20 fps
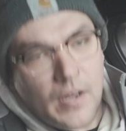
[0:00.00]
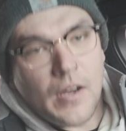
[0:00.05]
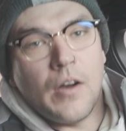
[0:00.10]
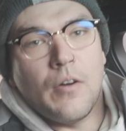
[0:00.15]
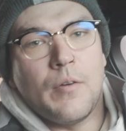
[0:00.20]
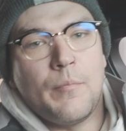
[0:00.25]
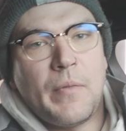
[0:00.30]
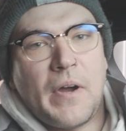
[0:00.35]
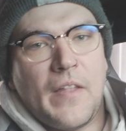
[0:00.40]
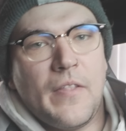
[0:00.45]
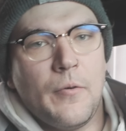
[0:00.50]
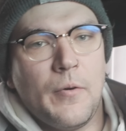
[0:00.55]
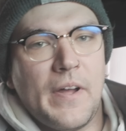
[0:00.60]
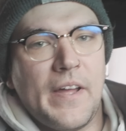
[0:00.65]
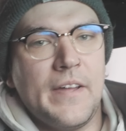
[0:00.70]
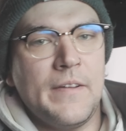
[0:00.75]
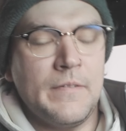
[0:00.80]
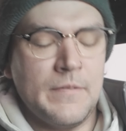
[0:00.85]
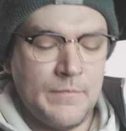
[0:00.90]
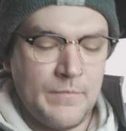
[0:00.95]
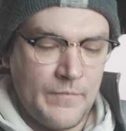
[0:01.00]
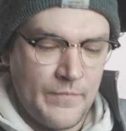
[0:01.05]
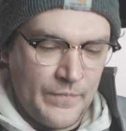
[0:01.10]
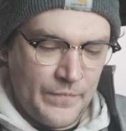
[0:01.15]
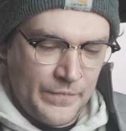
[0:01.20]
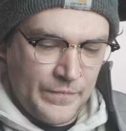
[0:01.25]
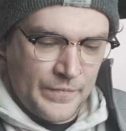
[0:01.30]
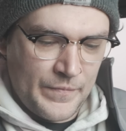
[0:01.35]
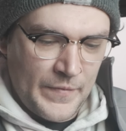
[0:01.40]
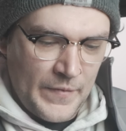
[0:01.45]
Oh, and by the way,
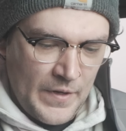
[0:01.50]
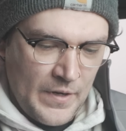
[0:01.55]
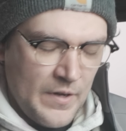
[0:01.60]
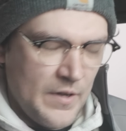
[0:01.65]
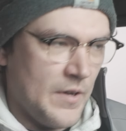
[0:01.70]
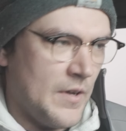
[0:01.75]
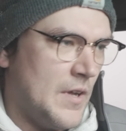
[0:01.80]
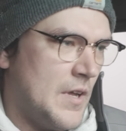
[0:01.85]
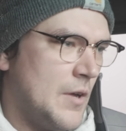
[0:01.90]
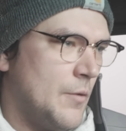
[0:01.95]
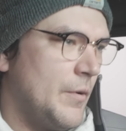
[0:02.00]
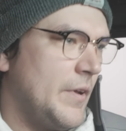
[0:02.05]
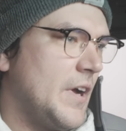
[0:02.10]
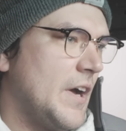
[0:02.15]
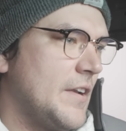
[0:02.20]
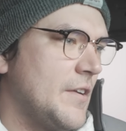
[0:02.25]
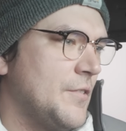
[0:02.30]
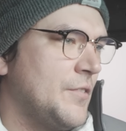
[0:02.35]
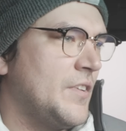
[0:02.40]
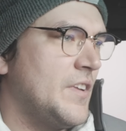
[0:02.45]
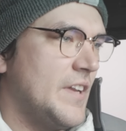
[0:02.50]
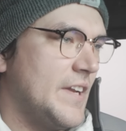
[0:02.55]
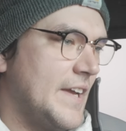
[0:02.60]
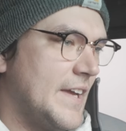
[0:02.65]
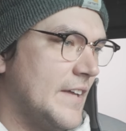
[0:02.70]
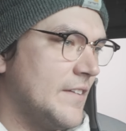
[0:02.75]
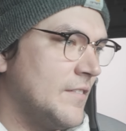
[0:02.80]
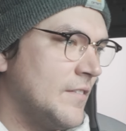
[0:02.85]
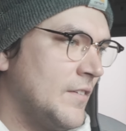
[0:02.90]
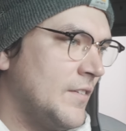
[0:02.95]
we got no seat
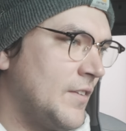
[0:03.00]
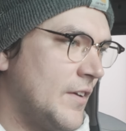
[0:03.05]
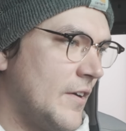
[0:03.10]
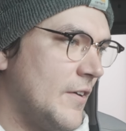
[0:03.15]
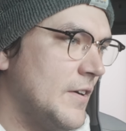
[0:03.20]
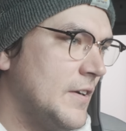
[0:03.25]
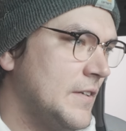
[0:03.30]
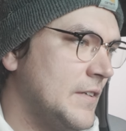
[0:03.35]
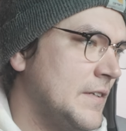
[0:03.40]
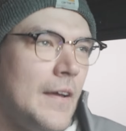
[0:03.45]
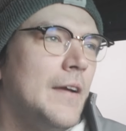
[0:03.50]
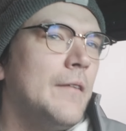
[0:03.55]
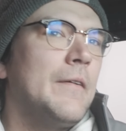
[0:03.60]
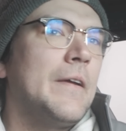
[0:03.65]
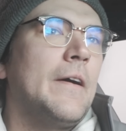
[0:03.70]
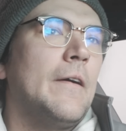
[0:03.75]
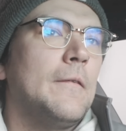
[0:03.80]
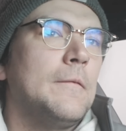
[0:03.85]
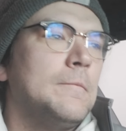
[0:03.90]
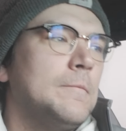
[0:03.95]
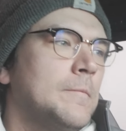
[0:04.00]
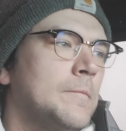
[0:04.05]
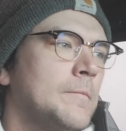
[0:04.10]
again. So here we go.